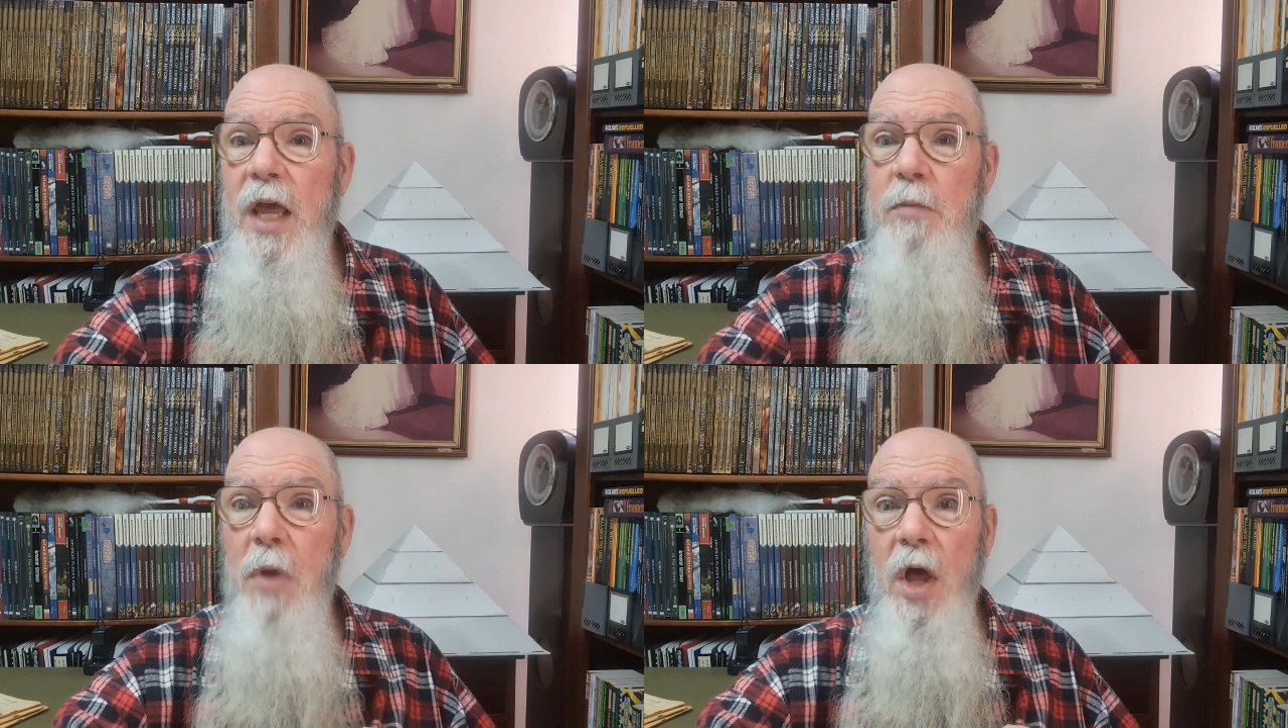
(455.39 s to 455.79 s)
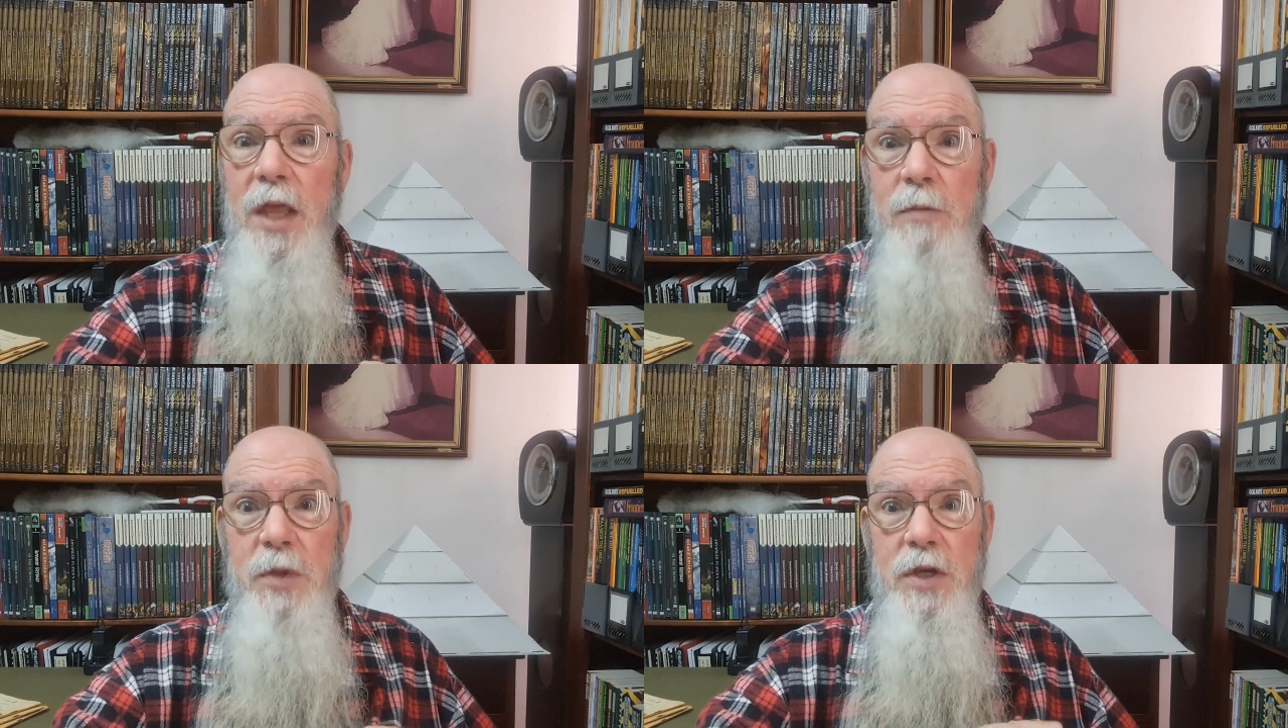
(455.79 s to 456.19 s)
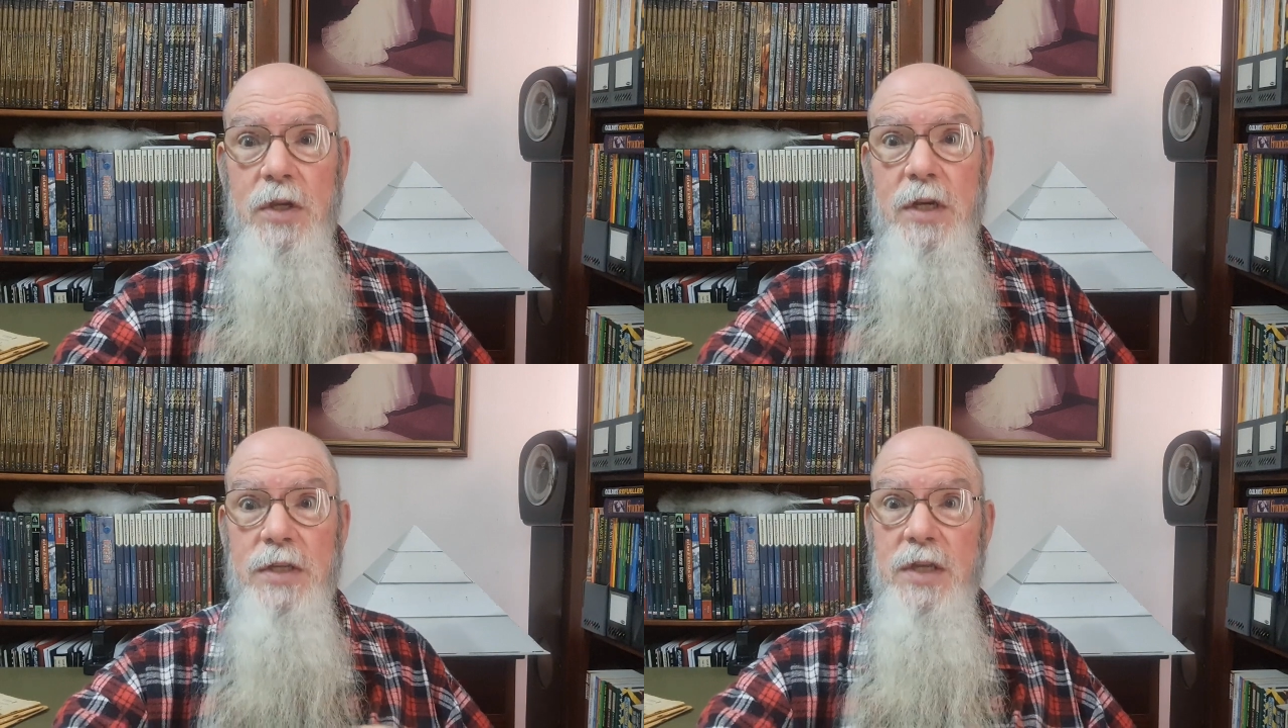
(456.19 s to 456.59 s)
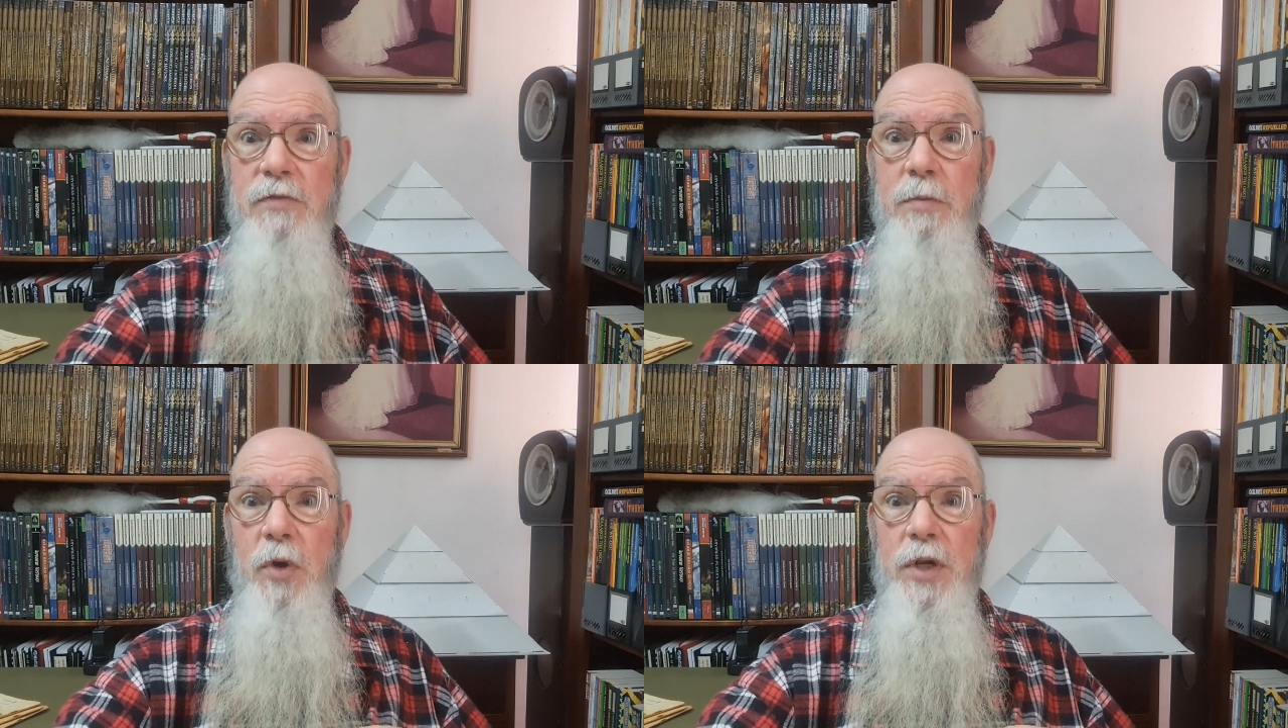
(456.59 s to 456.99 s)
And my opinion, as
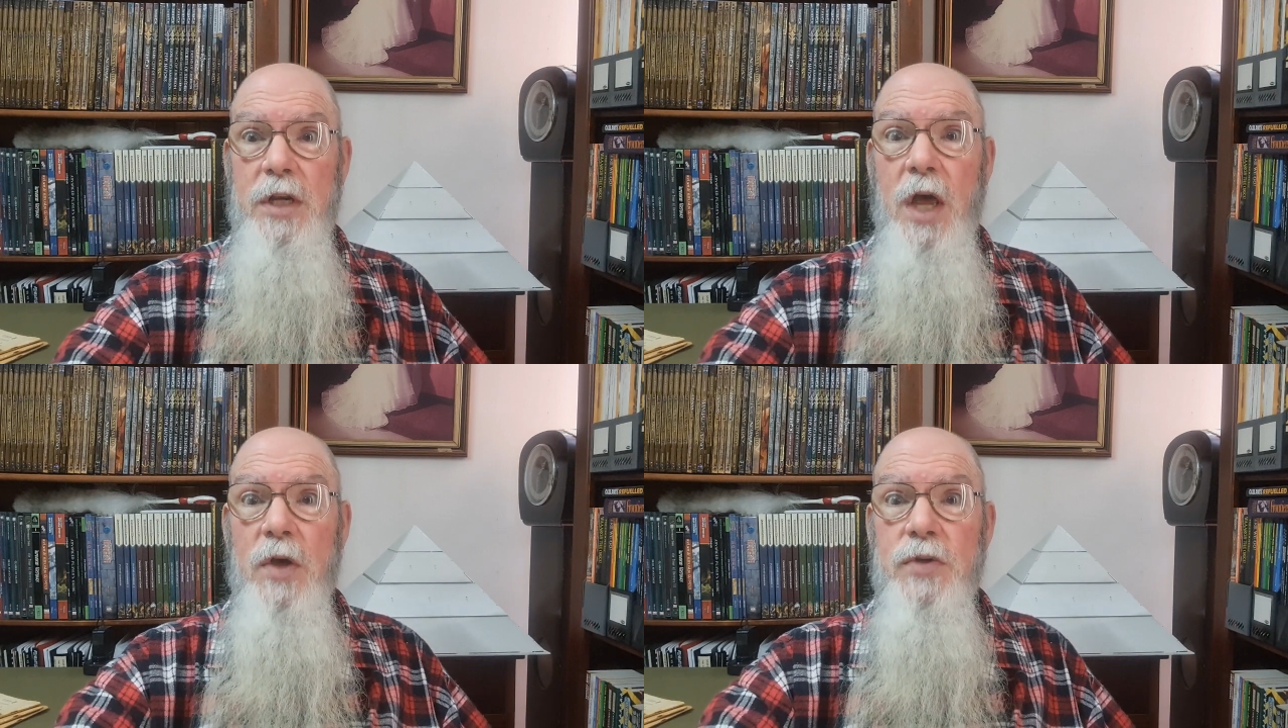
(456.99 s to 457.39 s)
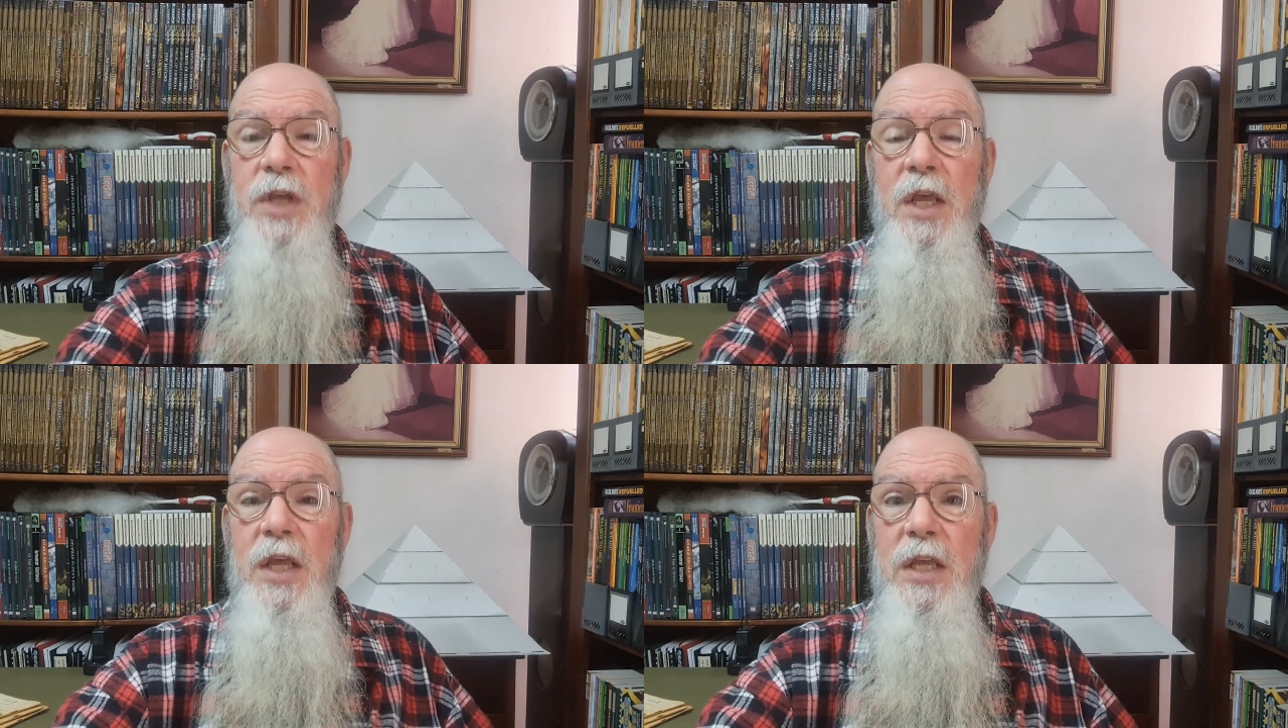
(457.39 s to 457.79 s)
everybody knows,